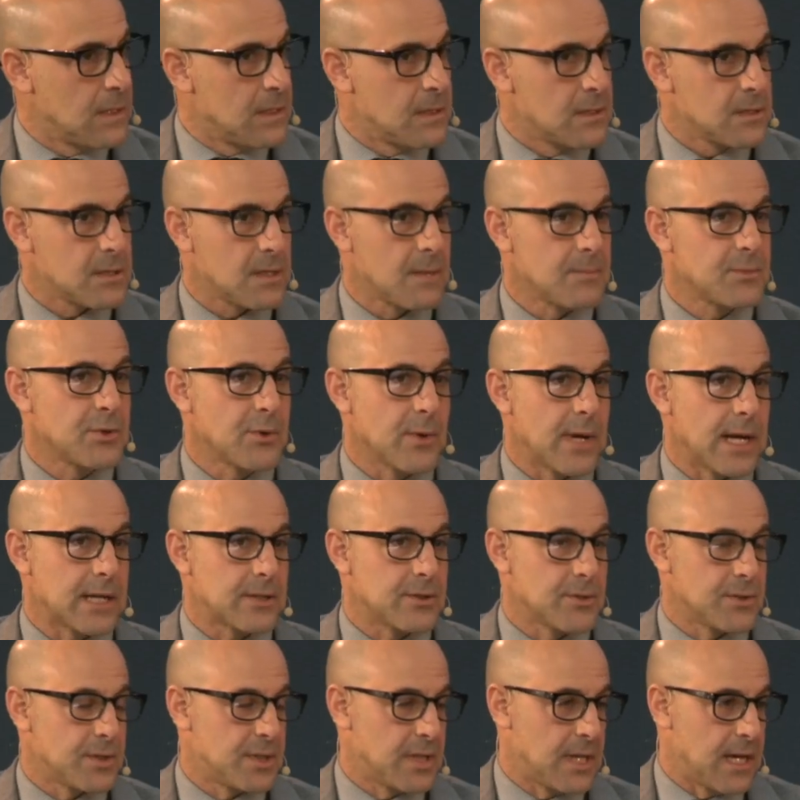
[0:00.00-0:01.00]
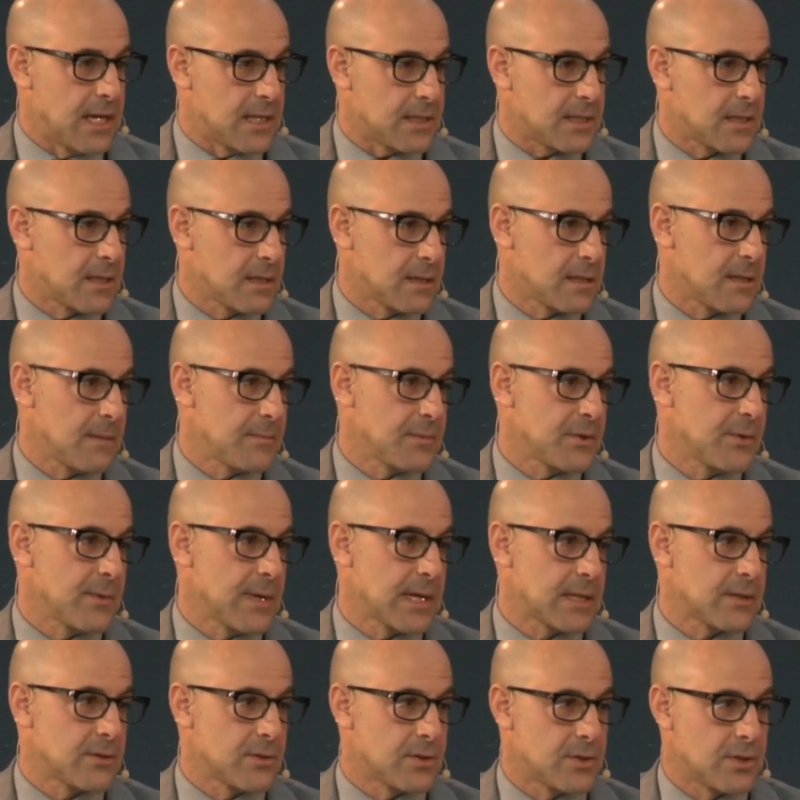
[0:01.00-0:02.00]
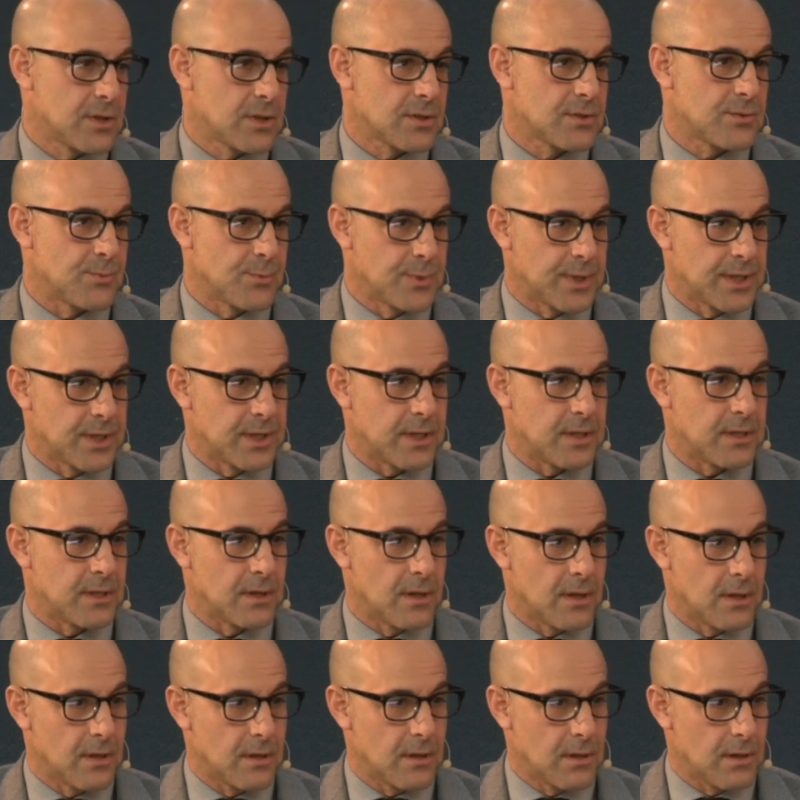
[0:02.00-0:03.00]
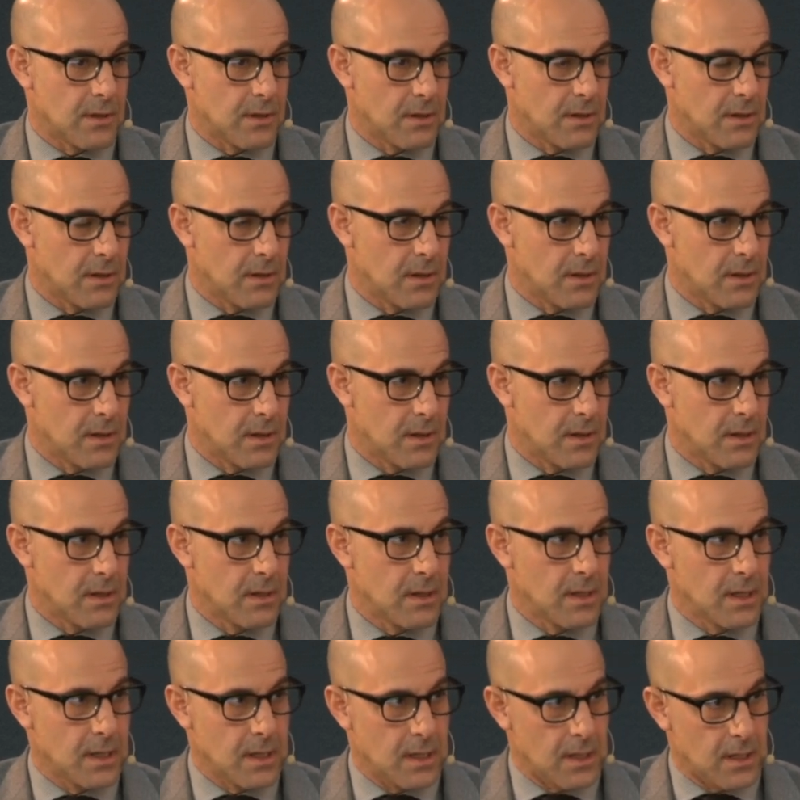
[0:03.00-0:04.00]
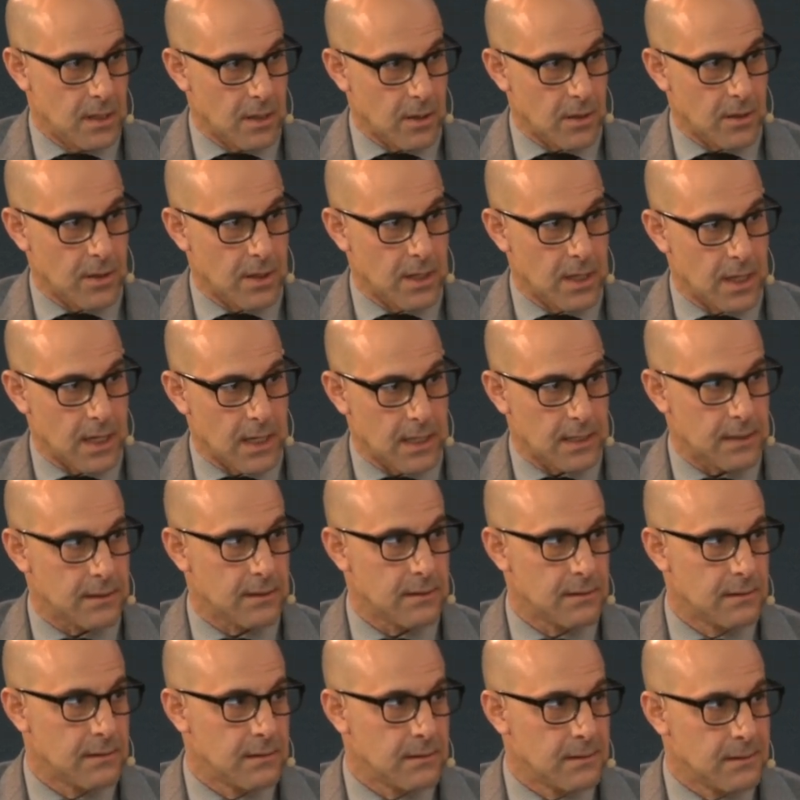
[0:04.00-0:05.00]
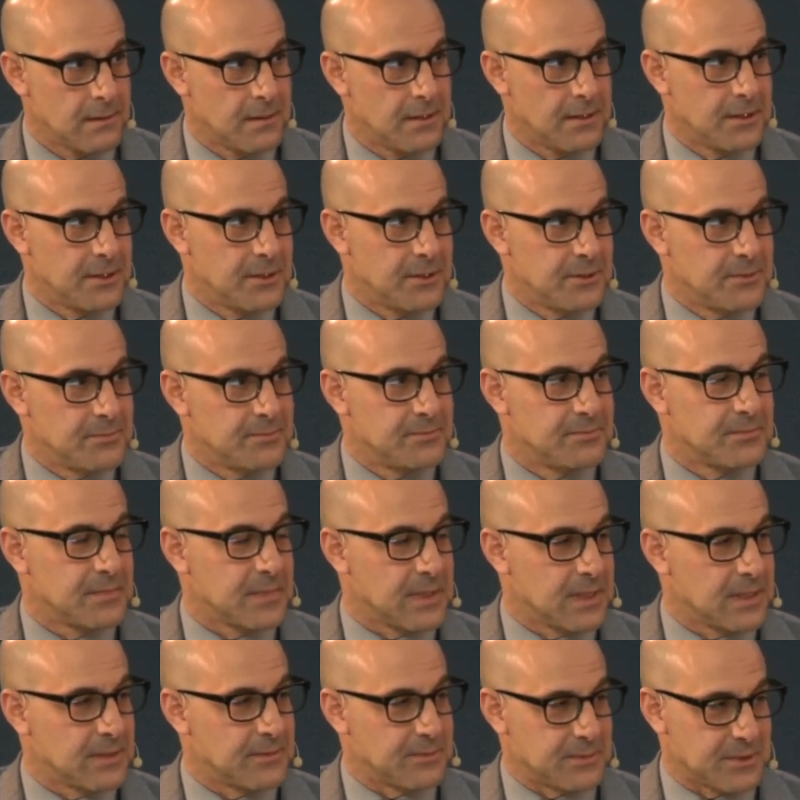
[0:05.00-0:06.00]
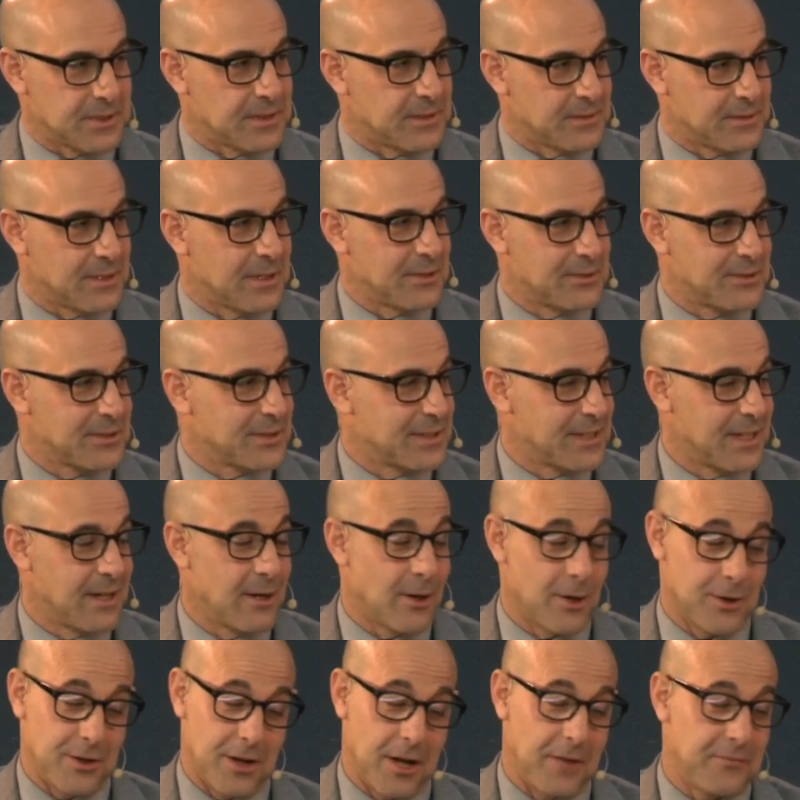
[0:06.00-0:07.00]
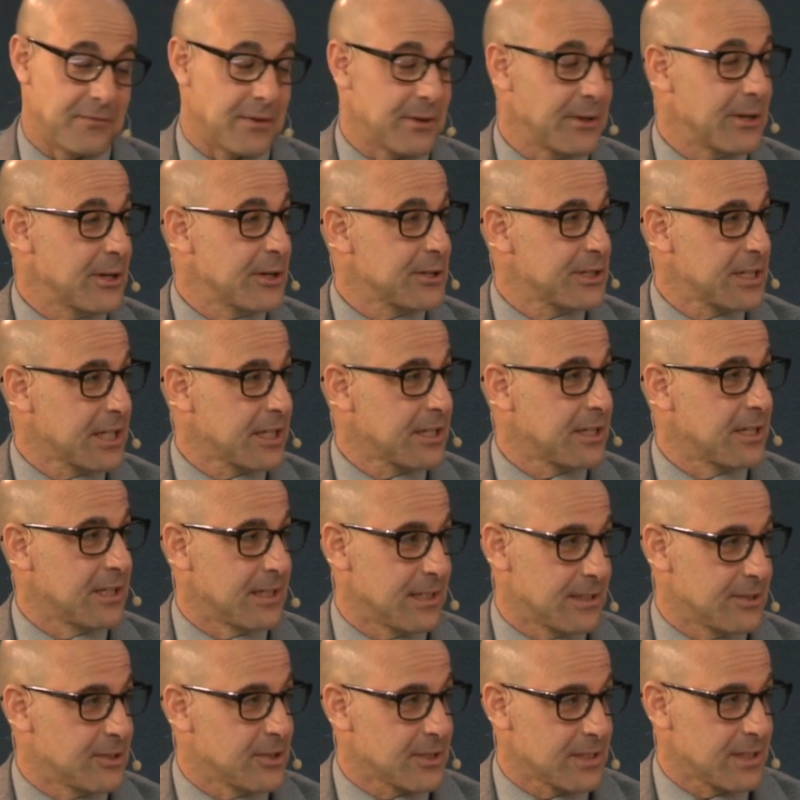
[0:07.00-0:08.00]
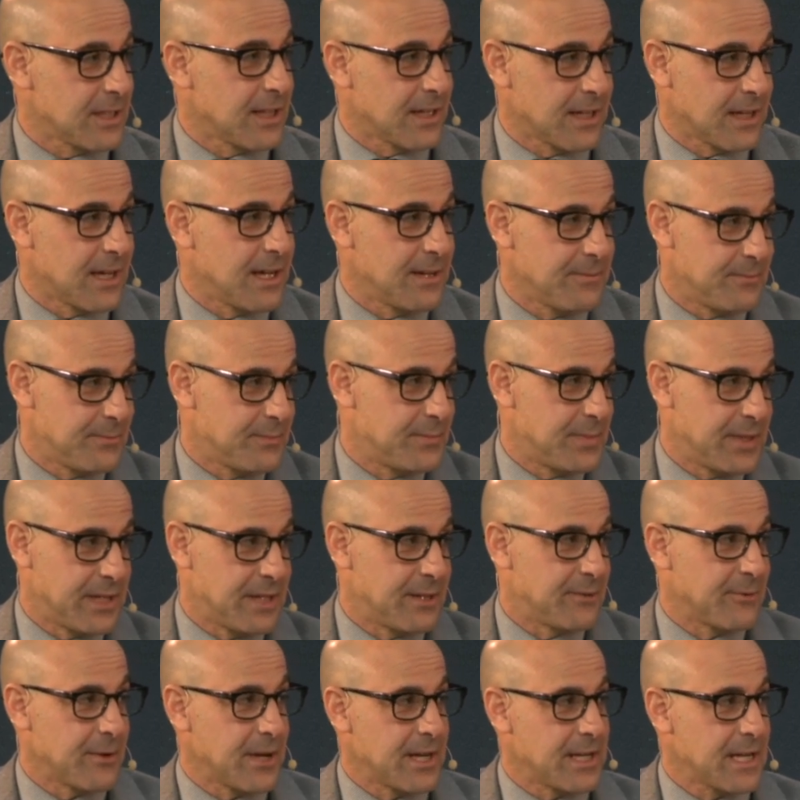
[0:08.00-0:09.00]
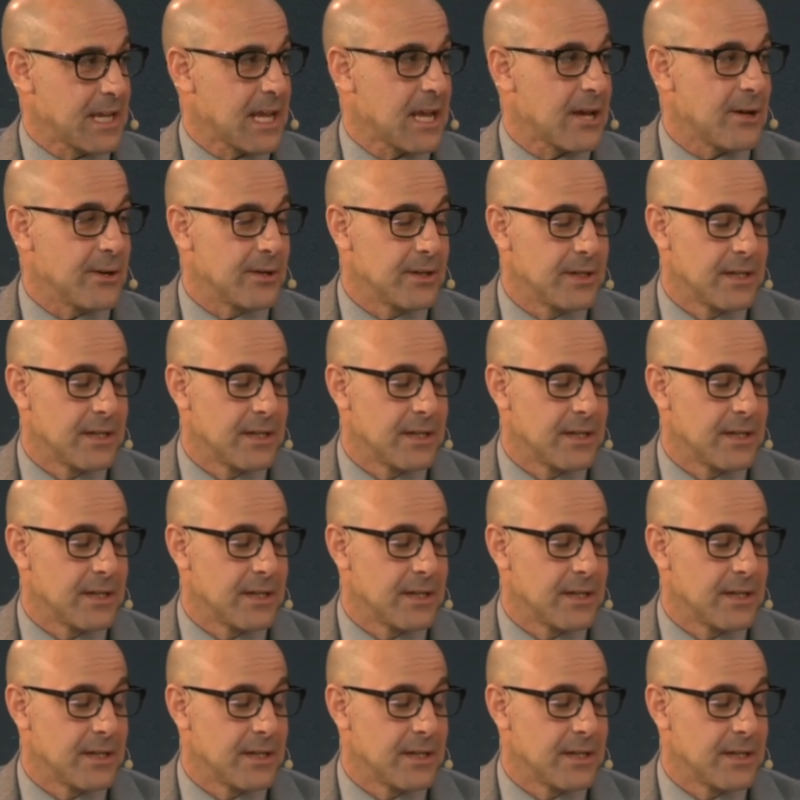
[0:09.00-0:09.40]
Some directors, yes, because some directors just really uh, are not. i was going to say are not very articulate, just like I'm being right now.